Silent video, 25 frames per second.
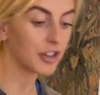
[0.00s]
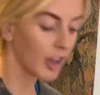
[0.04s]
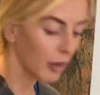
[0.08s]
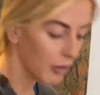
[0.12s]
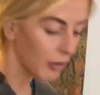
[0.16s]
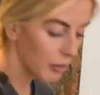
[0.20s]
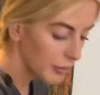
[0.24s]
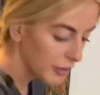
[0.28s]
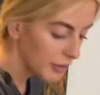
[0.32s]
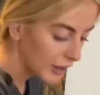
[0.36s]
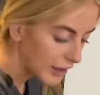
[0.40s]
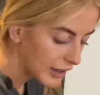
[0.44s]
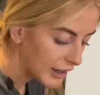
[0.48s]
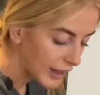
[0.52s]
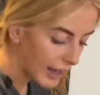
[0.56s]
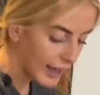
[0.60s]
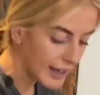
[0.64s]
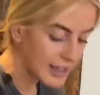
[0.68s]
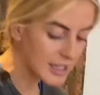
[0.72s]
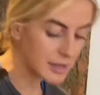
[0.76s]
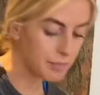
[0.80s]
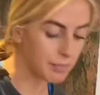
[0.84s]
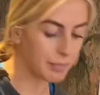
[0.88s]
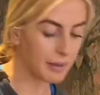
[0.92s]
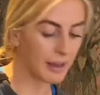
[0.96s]
with a
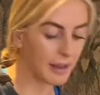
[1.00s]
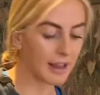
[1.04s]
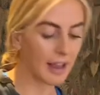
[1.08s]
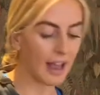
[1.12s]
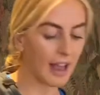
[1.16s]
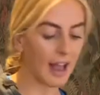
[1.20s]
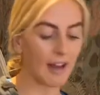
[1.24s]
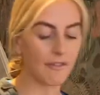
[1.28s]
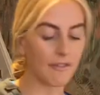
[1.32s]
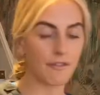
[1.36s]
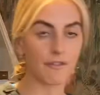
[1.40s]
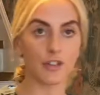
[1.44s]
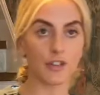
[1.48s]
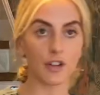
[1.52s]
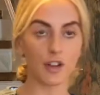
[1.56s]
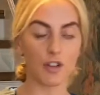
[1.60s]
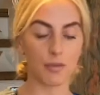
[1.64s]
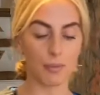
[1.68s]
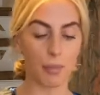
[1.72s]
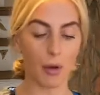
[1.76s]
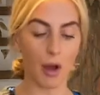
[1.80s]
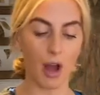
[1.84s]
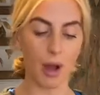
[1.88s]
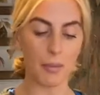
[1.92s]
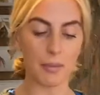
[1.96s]
nice big handful
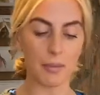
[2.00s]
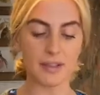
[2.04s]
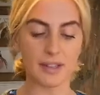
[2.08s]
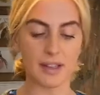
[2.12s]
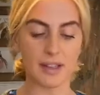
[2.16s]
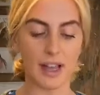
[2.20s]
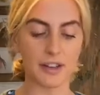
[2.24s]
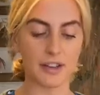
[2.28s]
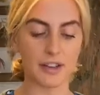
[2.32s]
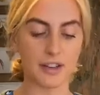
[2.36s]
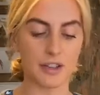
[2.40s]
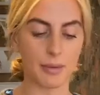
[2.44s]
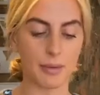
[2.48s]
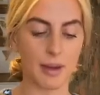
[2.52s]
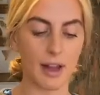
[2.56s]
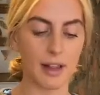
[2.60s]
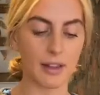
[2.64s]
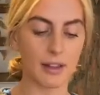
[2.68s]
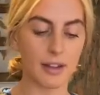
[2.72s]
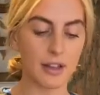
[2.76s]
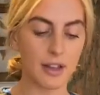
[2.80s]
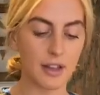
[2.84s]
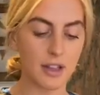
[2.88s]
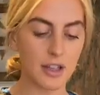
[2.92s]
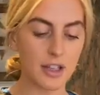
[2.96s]
of Parmesan as well.
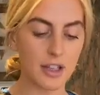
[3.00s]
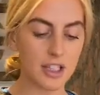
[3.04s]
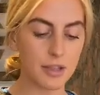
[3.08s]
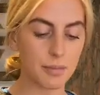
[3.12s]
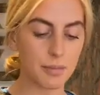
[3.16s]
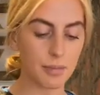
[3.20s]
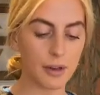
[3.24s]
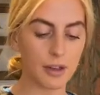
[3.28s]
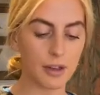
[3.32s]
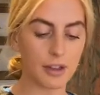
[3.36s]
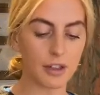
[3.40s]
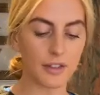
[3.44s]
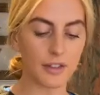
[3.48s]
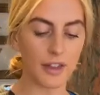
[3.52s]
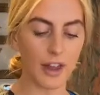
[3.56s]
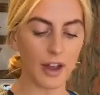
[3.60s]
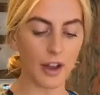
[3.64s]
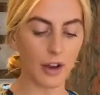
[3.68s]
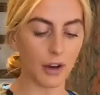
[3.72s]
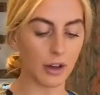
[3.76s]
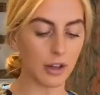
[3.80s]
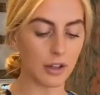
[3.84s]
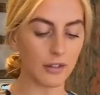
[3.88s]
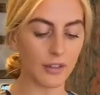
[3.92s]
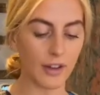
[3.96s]
Sprinkle
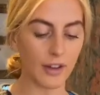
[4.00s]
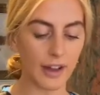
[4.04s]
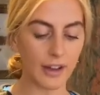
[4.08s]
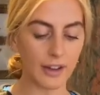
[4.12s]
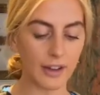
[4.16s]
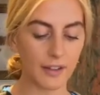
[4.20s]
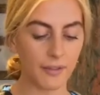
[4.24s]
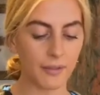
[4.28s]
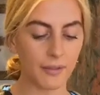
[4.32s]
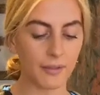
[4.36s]
that over.